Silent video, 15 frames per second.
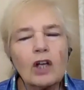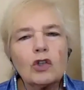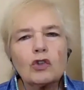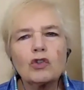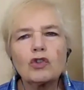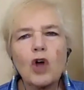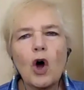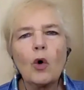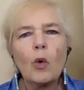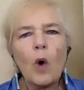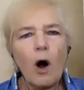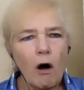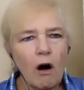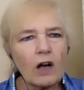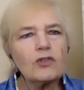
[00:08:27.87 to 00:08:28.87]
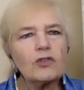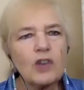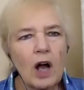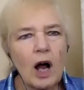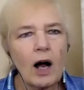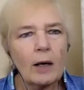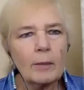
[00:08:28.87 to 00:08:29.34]
So our
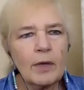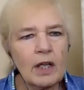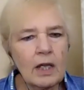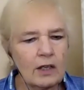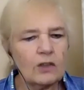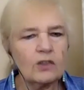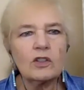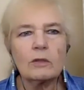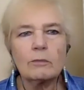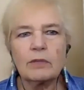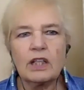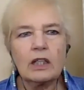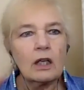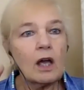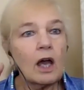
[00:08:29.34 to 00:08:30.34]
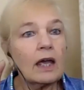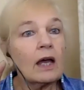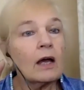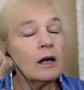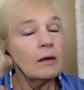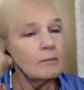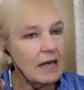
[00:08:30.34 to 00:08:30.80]
job is to be
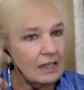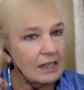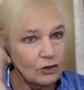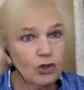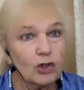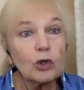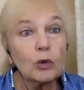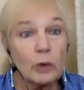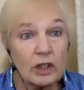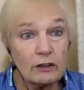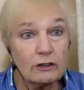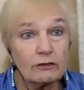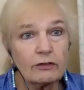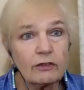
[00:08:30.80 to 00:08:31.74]
intuitive,